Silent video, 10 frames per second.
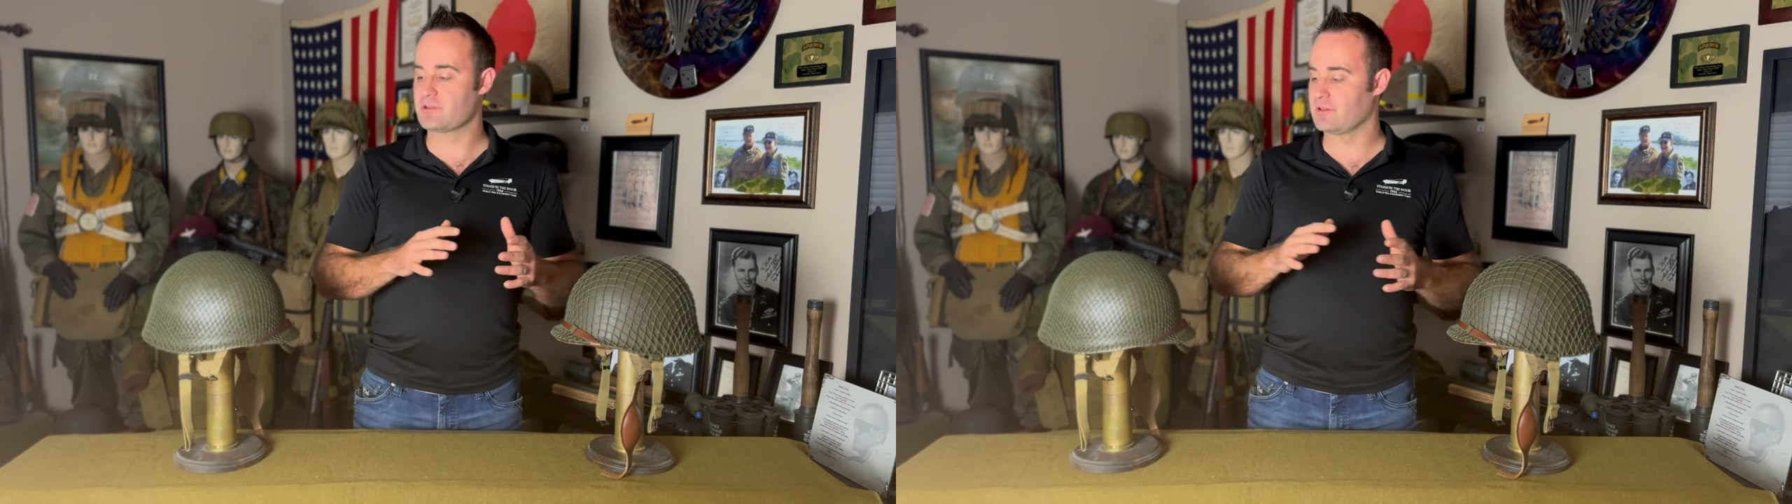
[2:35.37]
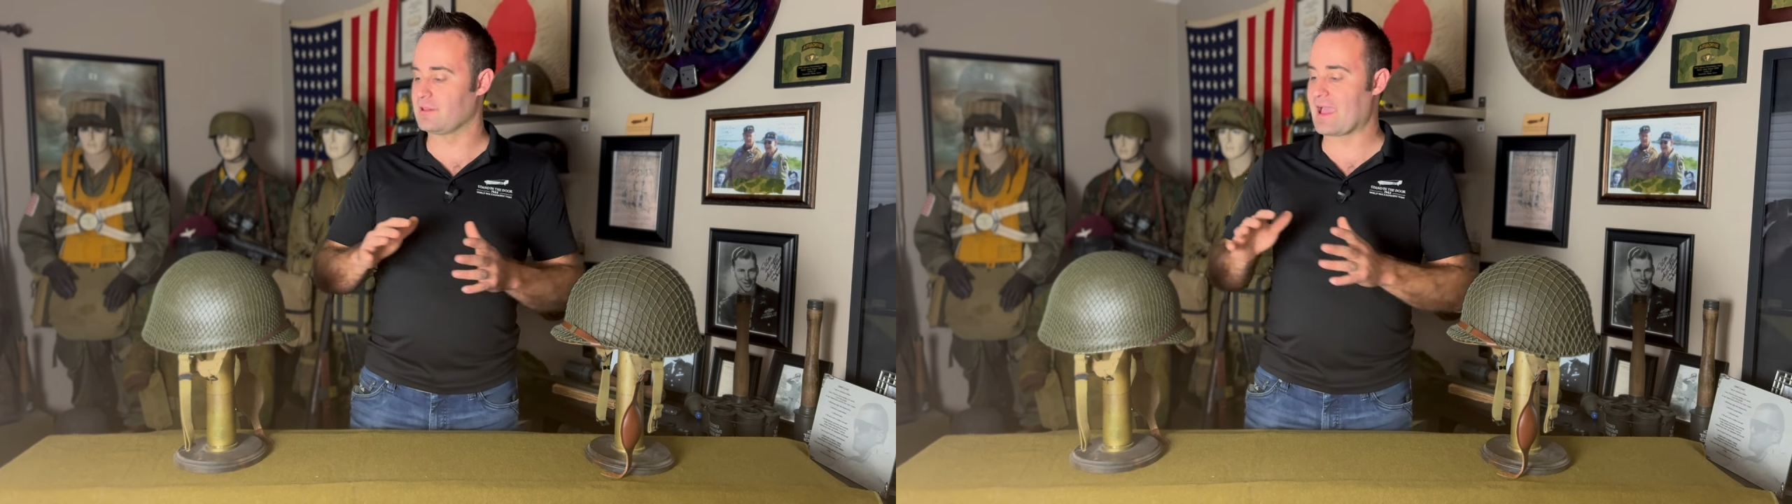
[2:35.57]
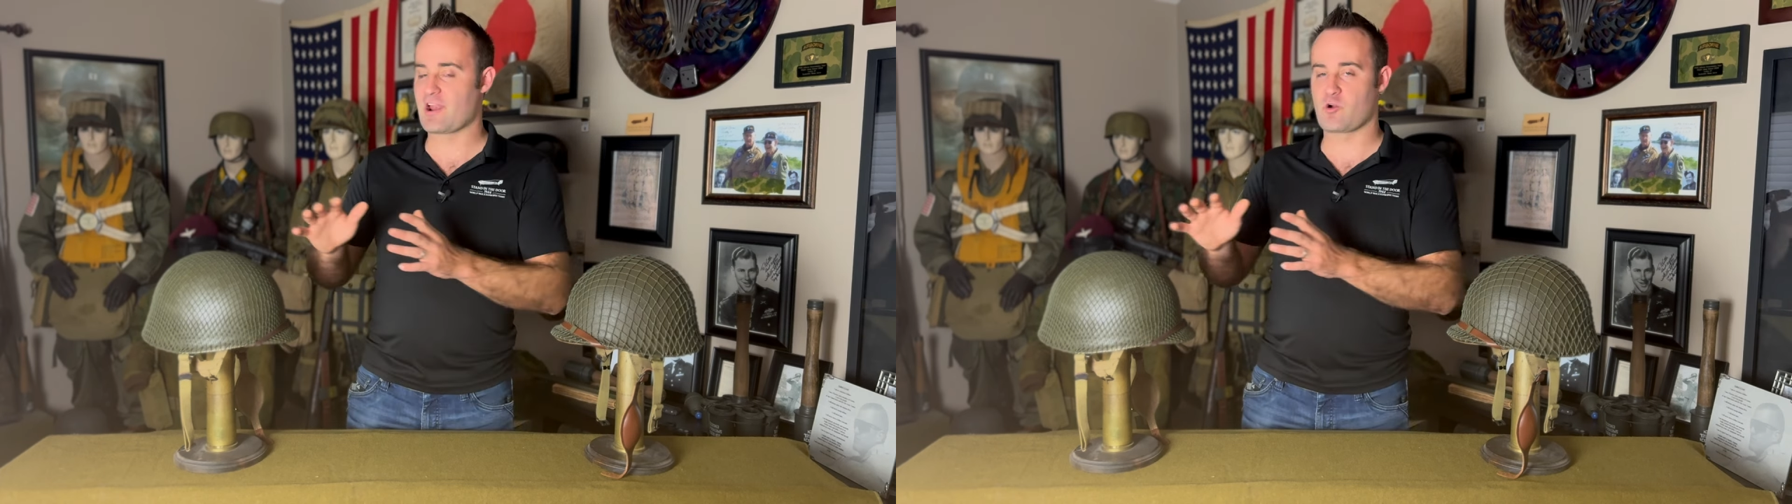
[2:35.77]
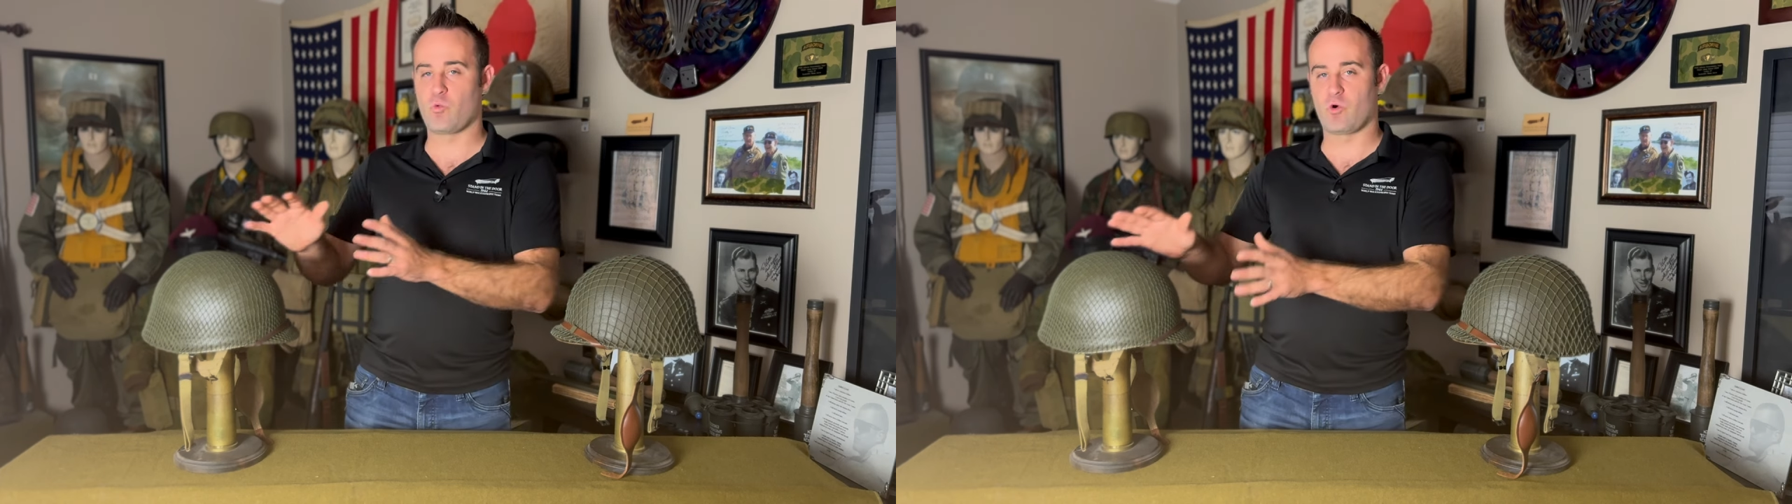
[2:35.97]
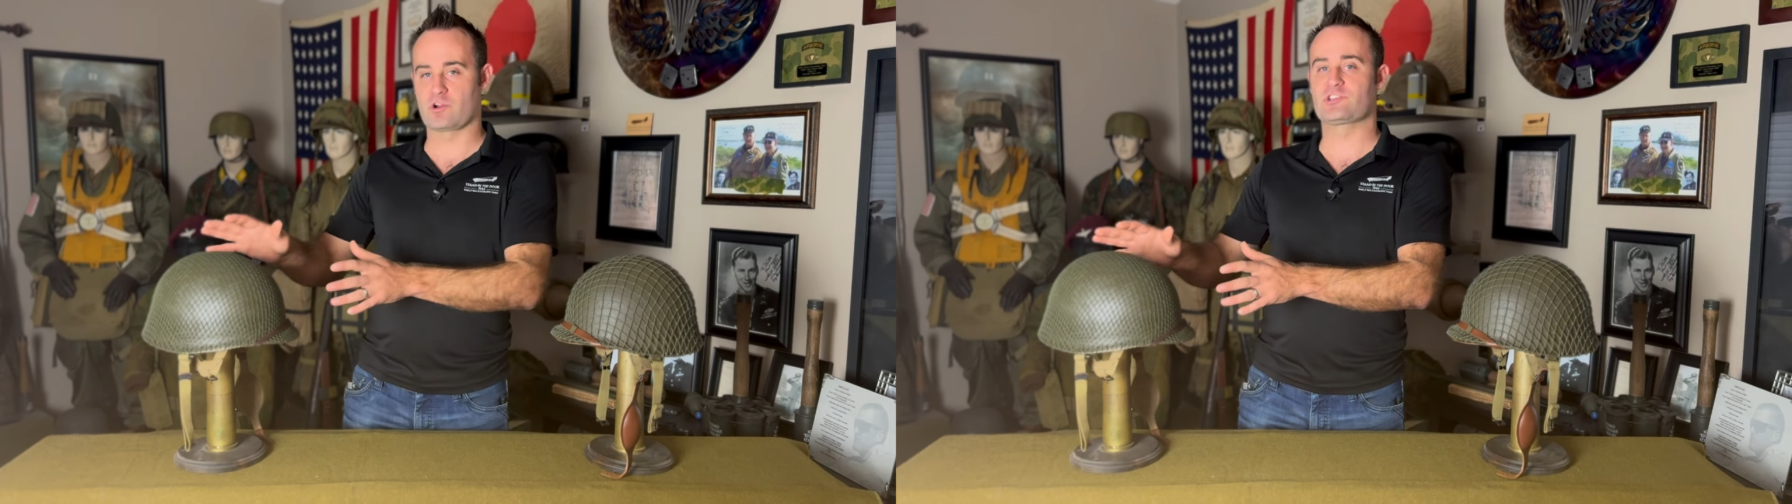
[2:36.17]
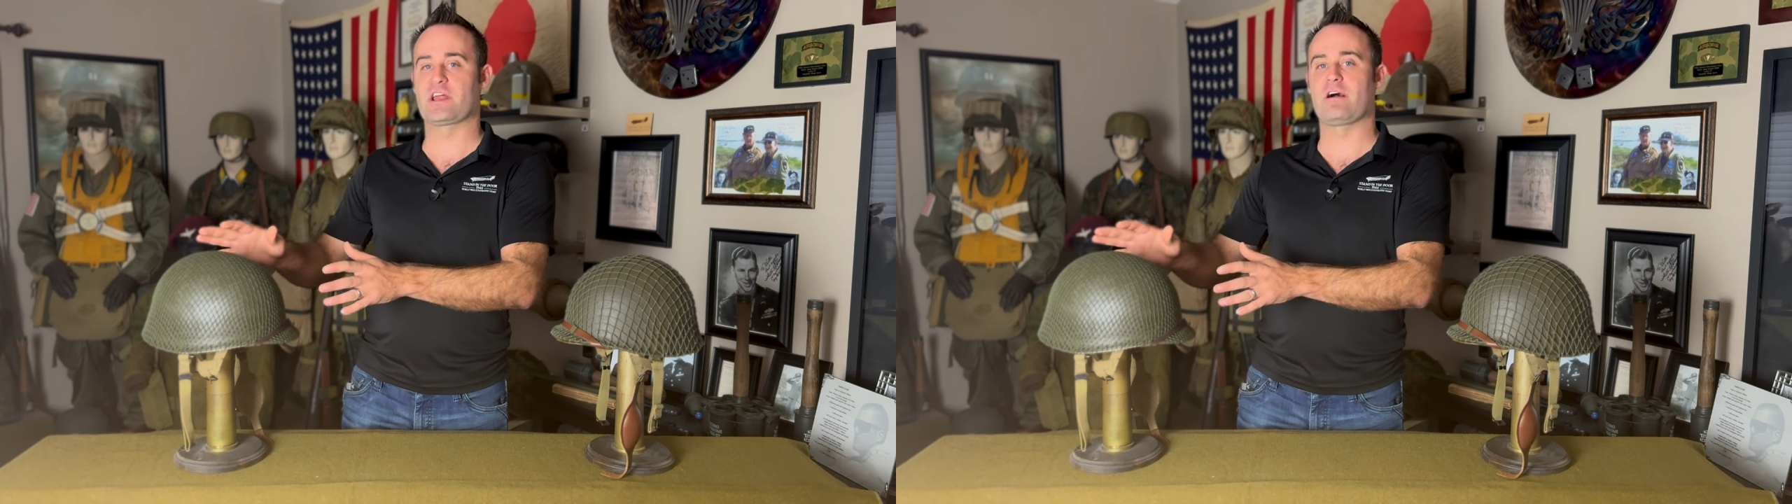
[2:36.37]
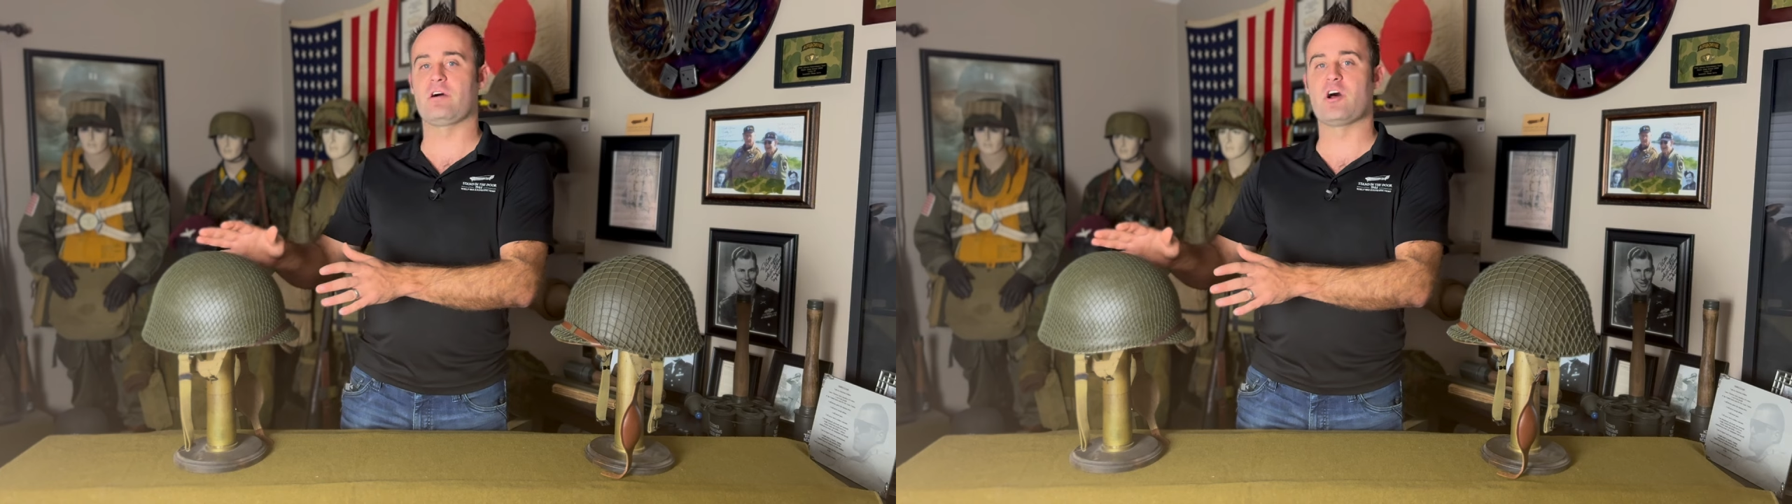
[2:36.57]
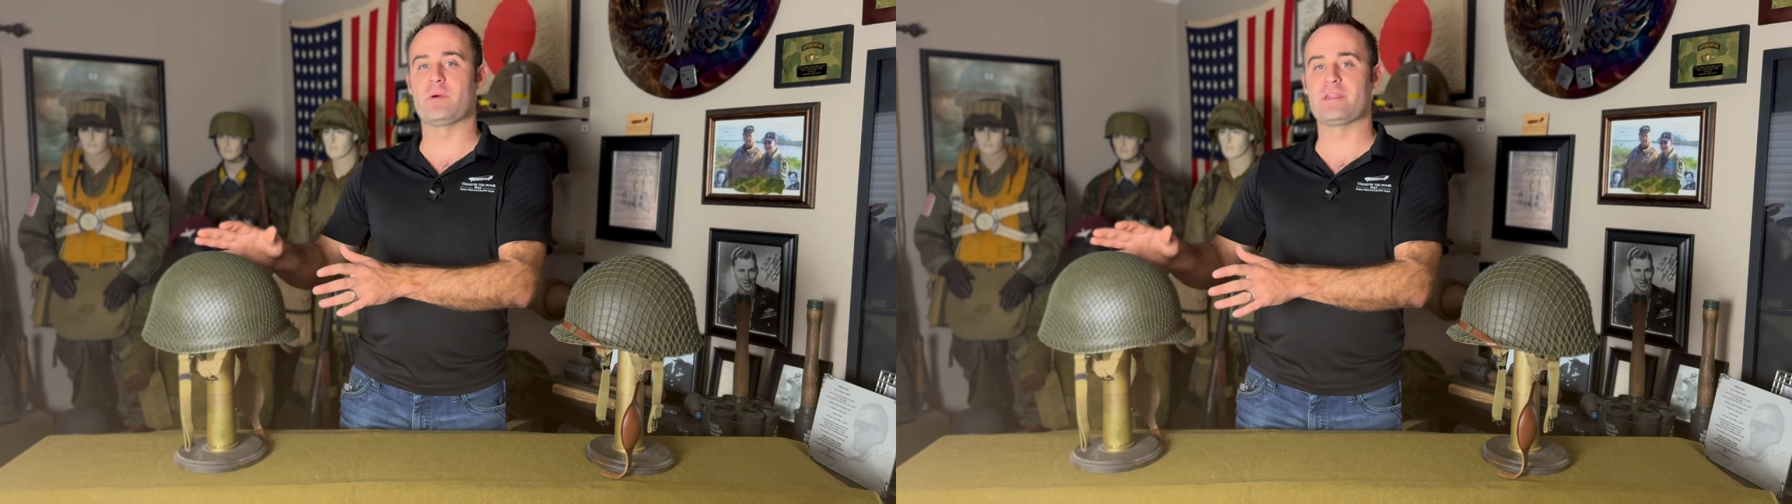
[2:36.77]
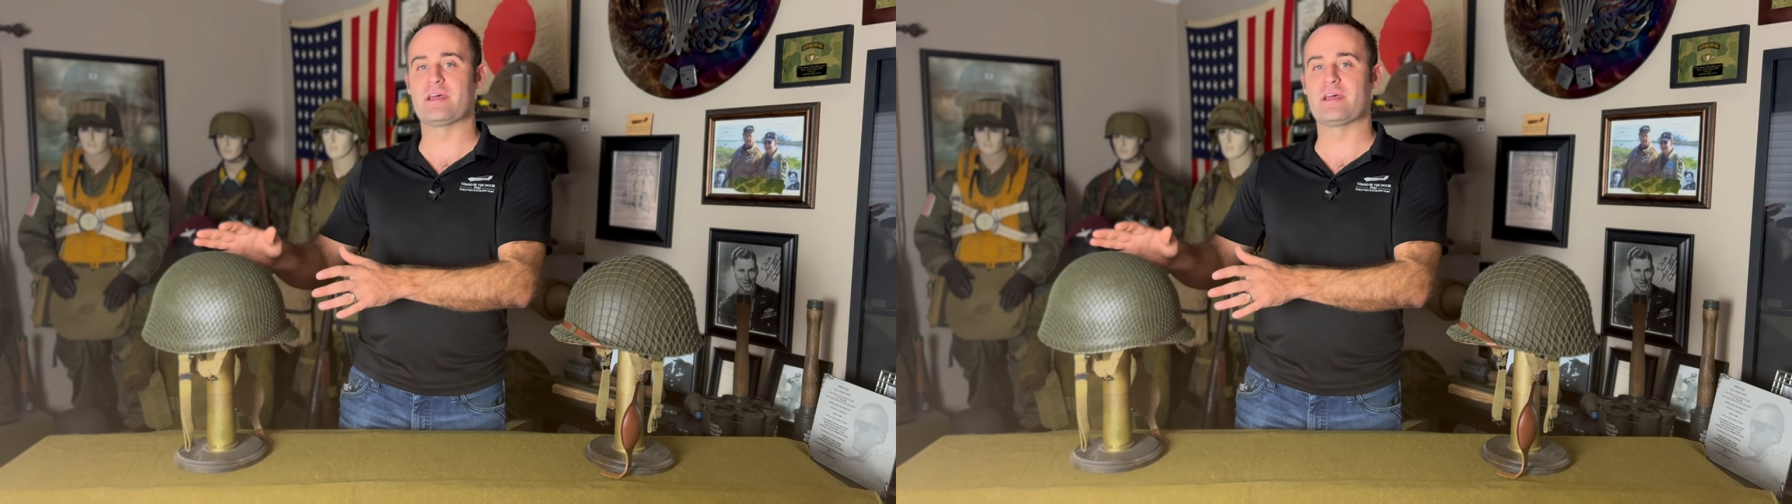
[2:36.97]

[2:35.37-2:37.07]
the ladder war style helmet